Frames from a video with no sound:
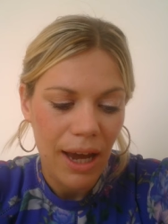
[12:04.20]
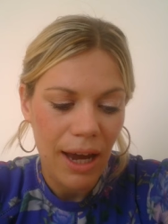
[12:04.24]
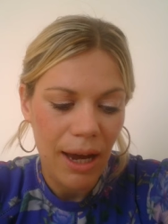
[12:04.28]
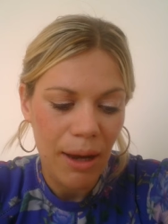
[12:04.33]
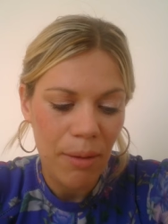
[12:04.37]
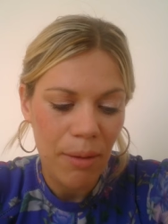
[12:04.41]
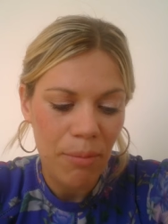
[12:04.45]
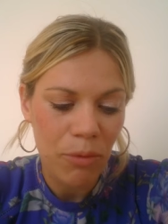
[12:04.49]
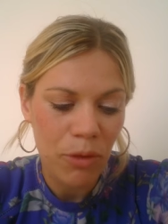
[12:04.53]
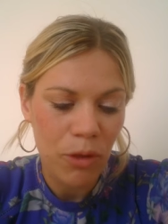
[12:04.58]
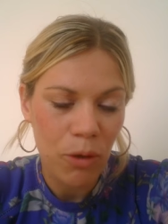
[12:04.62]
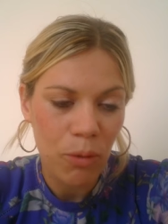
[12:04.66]

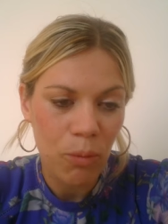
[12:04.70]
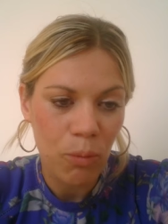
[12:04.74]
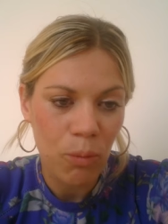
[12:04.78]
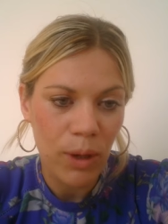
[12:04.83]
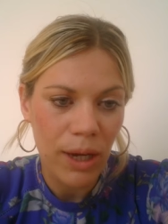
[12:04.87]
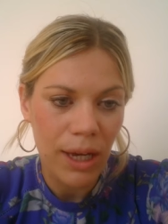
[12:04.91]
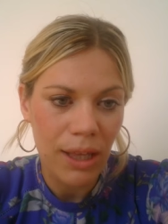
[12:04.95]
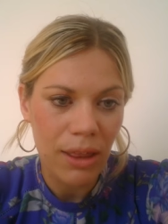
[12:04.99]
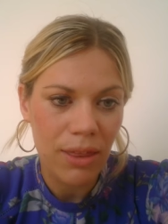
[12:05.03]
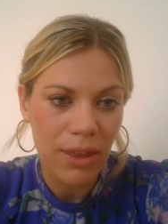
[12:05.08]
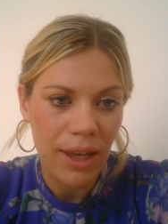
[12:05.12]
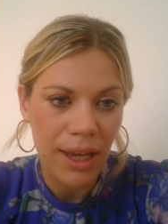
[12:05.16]
Um, that
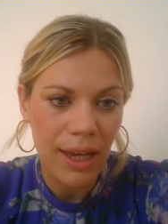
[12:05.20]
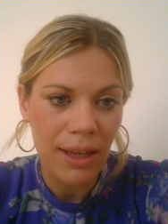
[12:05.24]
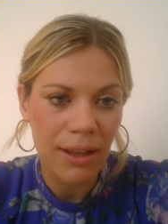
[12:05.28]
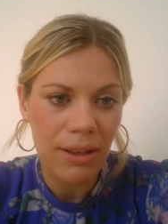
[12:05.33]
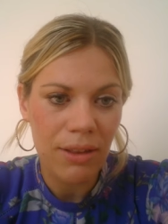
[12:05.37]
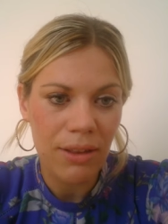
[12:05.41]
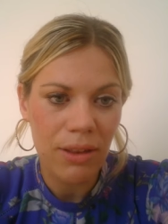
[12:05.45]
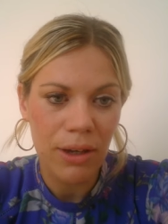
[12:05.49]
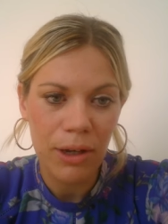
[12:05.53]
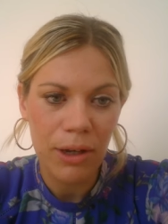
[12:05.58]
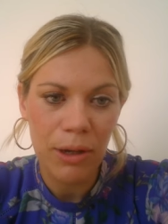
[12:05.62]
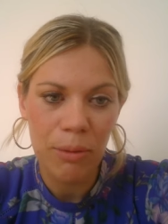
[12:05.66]
we
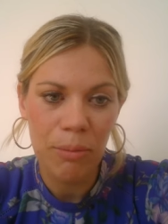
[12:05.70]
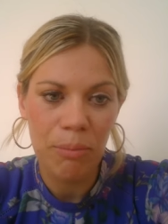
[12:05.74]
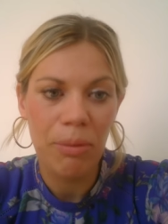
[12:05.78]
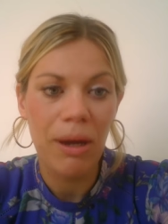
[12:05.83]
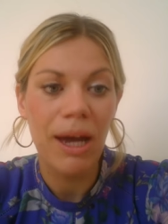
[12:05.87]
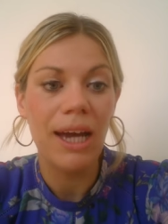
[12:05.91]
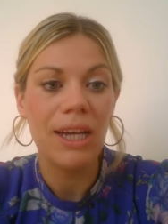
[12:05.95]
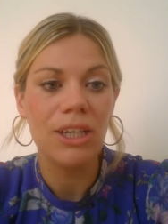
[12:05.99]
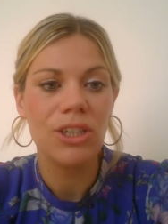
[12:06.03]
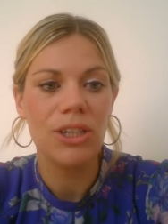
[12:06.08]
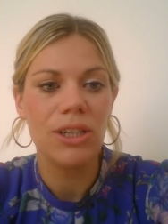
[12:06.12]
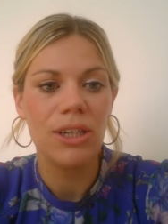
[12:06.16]
think that
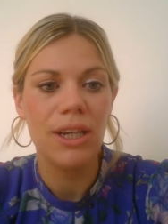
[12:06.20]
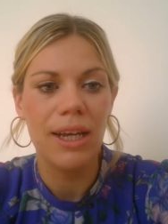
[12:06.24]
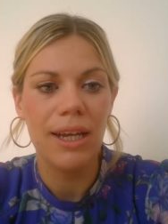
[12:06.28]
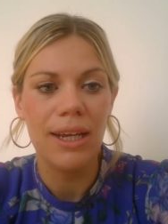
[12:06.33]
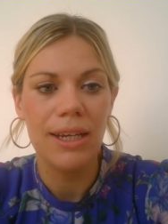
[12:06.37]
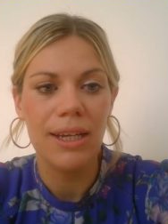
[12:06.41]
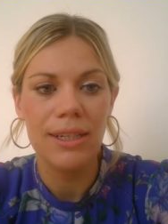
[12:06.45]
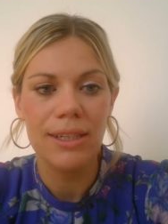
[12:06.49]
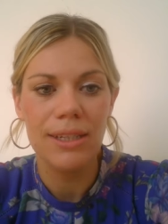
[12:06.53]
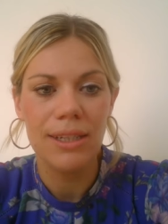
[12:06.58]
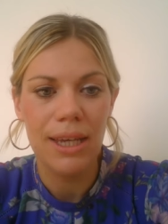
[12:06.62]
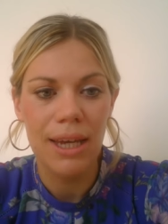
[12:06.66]
compassion
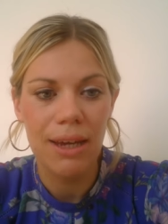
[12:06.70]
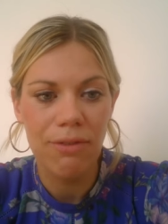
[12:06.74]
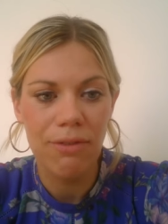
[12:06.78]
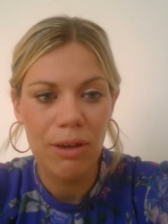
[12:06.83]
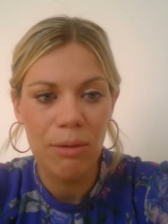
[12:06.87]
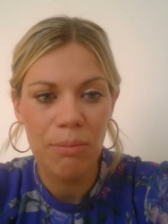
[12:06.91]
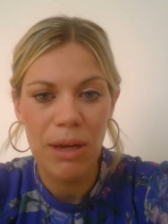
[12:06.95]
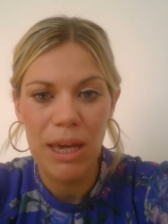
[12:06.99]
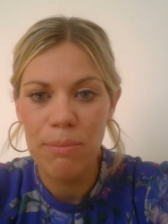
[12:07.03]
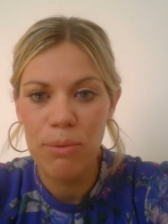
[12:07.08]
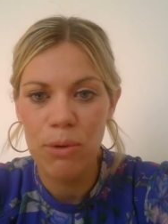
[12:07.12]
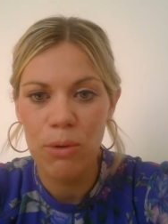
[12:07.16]
is
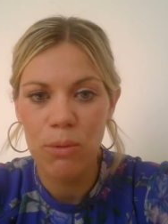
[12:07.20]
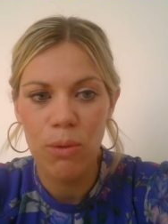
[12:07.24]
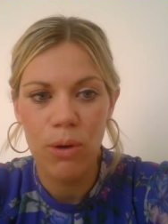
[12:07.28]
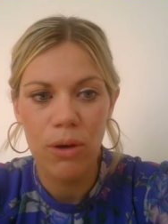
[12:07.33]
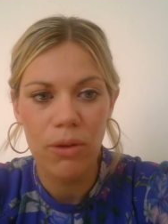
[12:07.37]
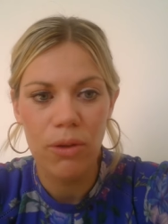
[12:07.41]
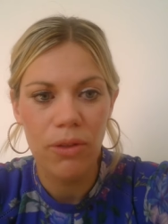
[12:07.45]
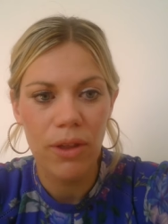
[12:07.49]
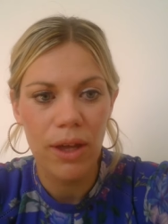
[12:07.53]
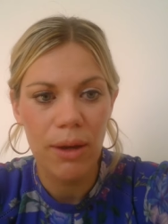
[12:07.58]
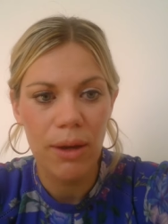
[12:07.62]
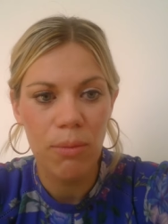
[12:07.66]
giving people
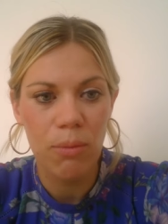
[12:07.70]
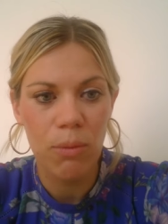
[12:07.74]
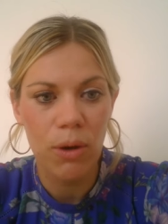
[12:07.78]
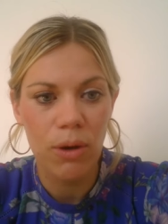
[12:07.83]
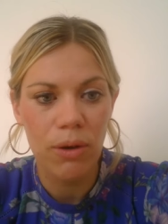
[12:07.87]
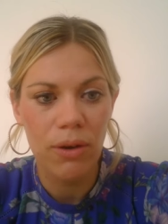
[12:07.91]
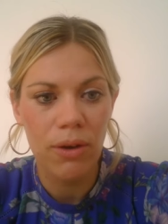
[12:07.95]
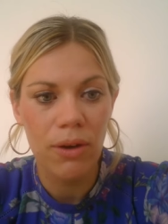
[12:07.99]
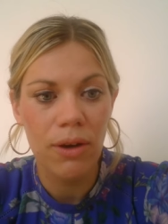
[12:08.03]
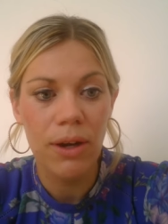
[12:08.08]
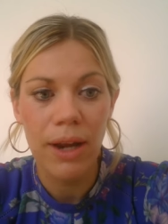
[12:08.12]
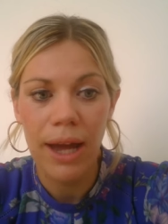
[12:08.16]
what they
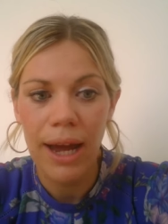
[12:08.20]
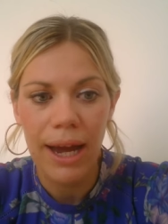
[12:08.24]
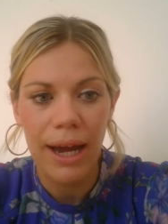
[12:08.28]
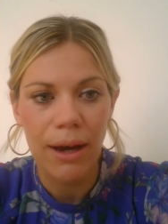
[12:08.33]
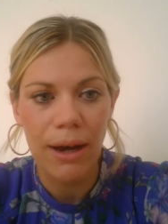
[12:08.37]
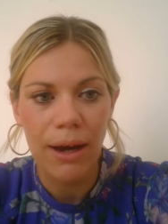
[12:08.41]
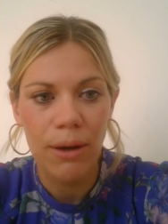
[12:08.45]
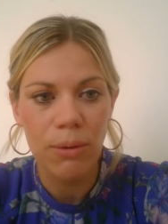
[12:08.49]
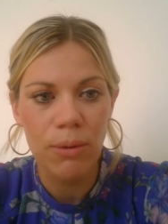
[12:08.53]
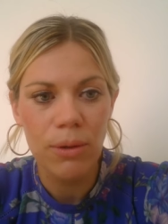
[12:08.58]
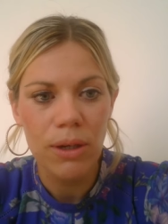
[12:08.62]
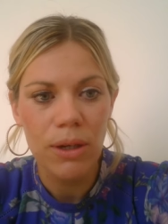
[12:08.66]
want
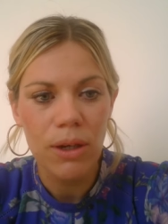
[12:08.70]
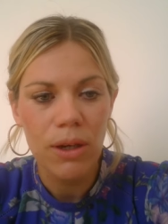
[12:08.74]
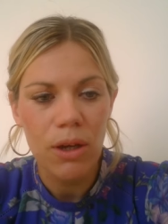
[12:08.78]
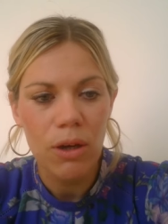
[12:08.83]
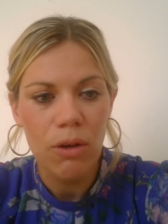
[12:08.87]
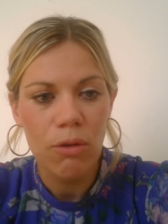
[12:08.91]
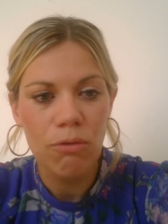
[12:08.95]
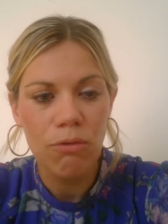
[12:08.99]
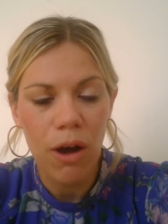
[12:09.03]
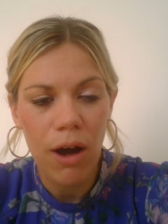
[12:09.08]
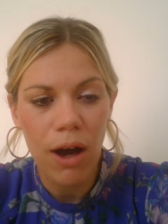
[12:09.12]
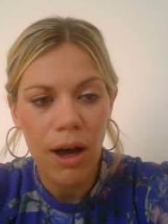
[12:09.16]
now,
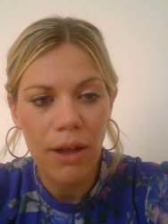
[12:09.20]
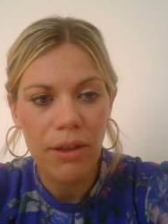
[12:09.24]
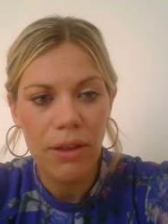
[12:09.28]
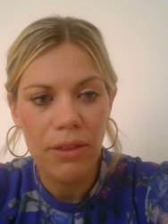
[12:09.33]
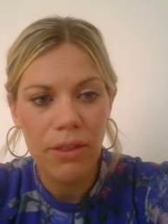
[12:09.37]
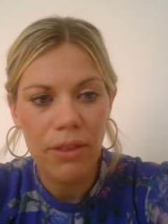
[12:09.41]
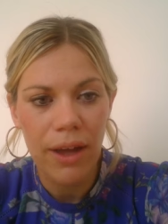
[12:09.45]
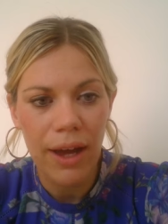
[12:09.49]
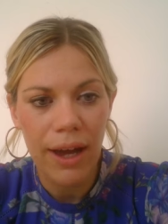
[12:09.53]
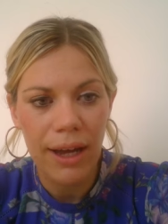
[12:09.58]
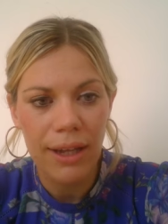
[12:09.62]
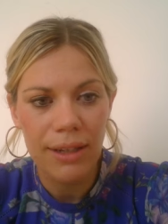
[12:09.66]

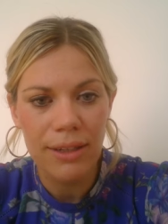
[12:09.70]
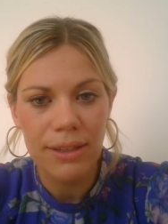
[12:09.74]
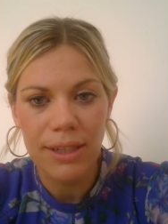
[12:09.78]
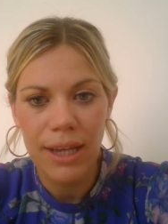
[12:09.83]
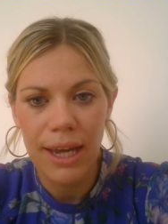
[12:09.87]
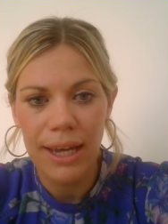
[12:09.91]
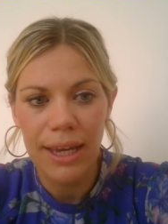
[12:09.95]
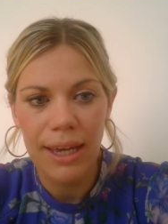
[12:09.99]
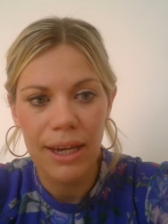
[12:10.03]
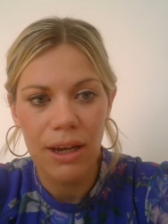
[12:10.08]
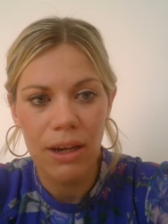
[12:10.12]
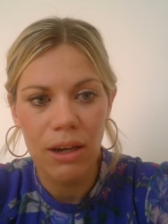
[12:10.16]
rather than
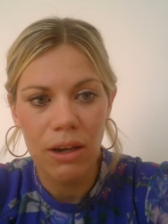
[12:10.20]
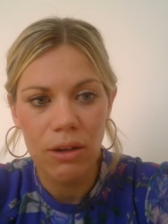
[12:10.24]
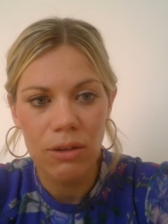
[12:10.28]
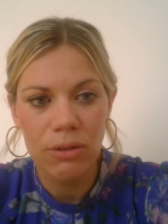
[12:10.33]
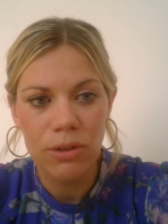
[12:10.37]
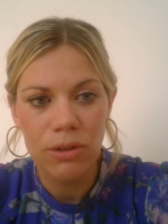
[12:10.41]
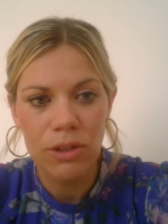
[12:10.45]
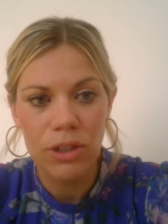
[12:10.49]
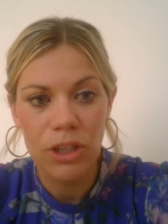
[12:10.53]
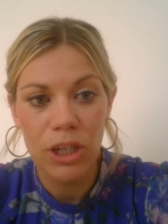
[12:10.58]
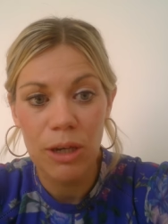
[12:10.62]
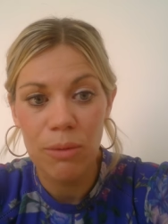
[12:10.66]
taking a
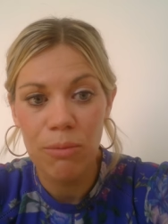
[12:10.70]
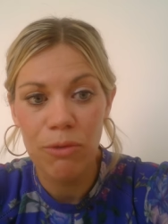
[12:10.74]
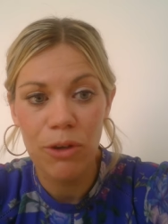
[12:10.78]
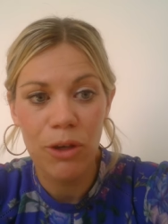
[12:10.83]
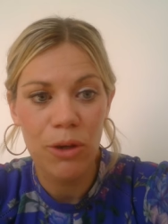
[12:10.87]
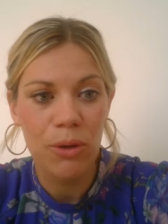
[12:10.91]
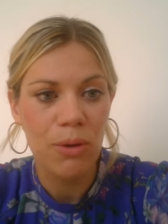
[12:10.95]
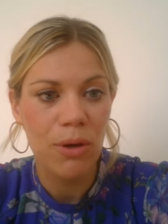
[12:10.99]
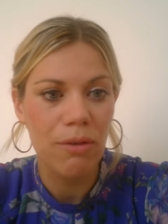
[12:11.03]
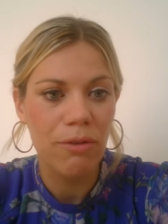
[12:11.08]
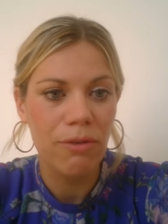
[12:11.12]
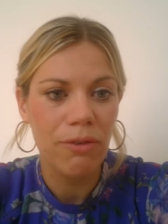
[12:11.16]
long-term
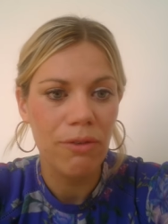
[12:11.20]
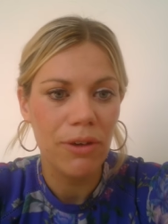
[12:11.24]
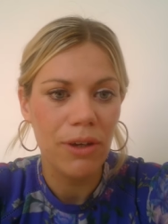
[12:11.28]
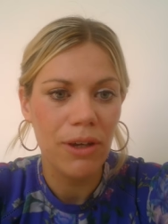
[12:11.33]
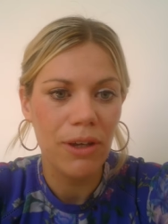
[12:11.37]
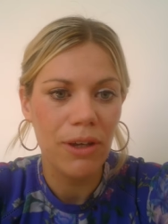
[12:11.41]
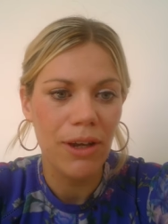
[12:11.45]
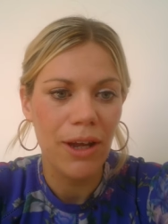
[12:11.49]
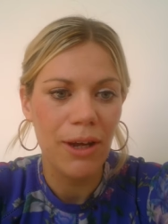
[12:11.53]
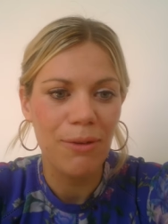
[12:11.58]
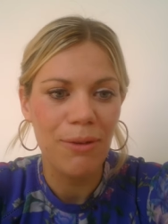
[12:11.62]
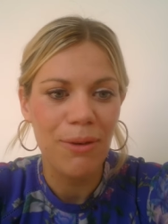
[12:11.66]
view of,
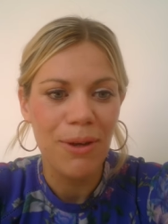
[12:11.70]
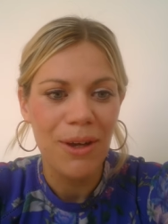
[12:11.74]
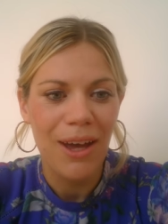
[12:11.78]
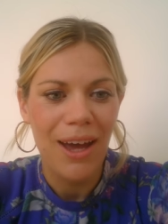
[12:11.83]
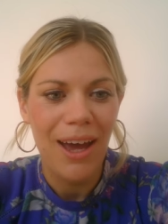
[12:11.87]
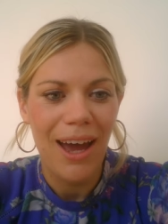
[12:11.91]
you know,